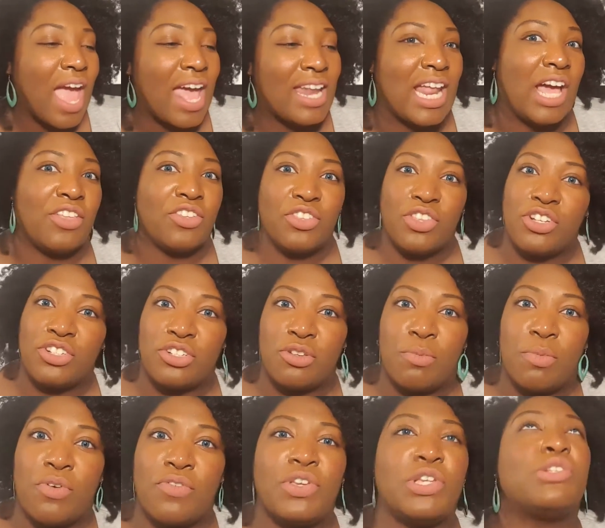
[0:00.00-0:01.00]
And now that there's
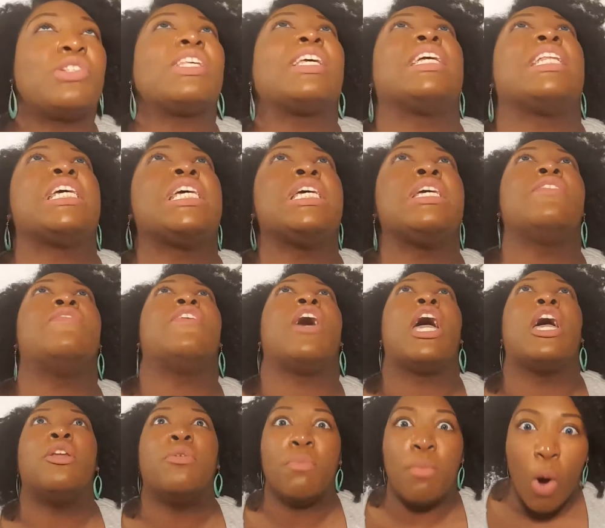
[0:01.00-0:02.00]
a movie, you see it
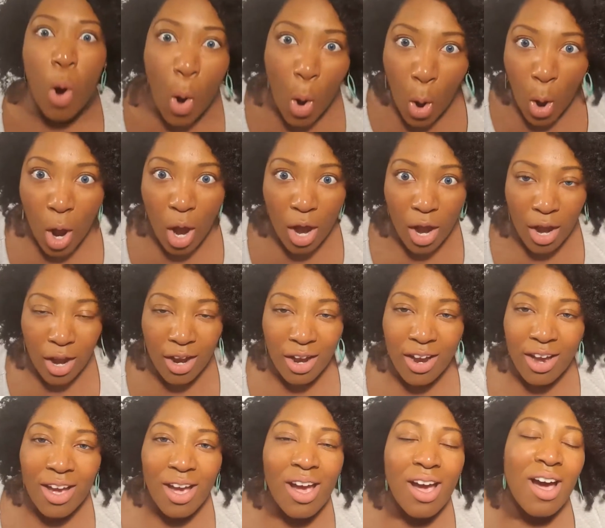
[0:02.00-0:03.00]
even more.
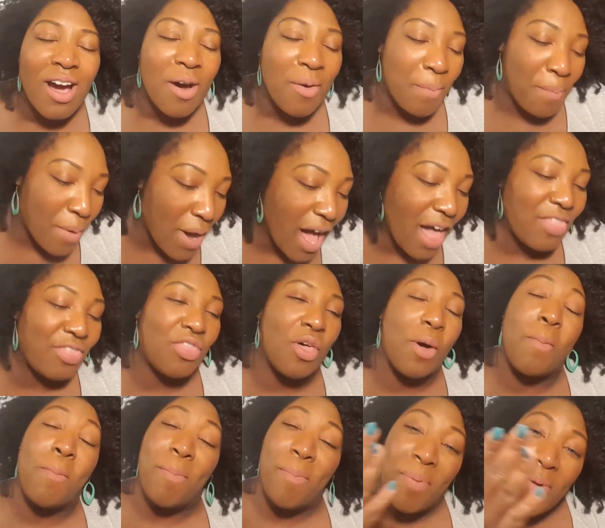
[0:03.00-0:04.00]
But
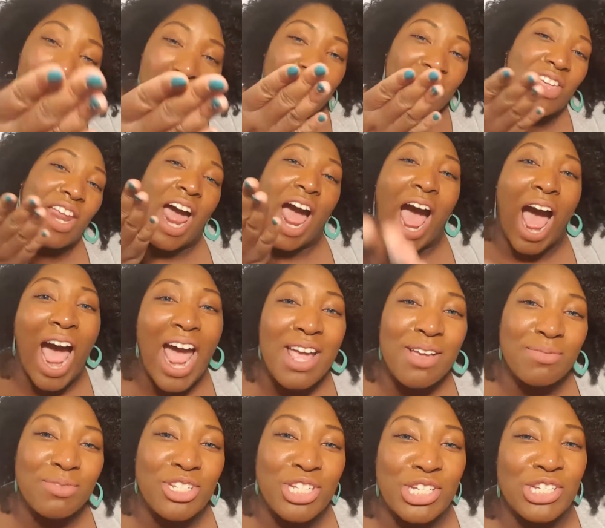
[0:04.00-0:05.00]
the book that I
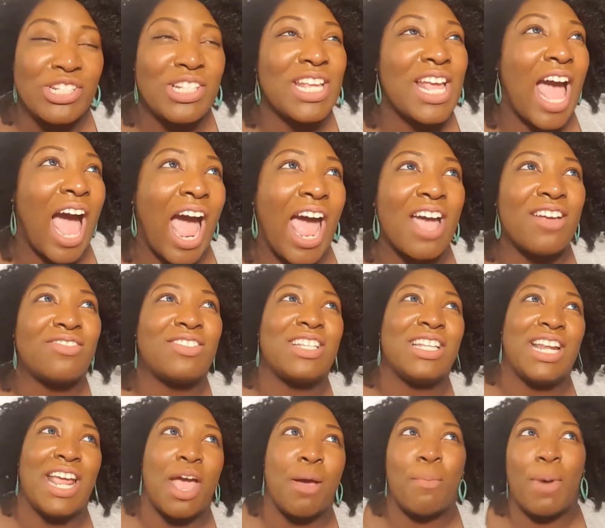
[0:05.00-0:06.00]
am choosing, I have
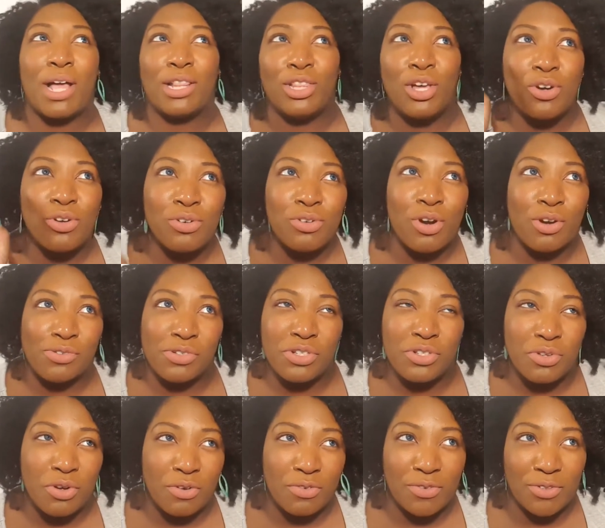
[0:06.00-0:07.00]
seen it at my local grocery
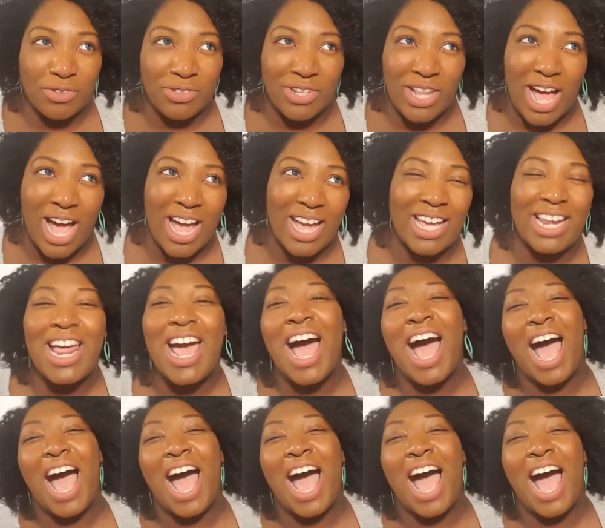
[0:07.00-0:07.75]
store, Food Lion.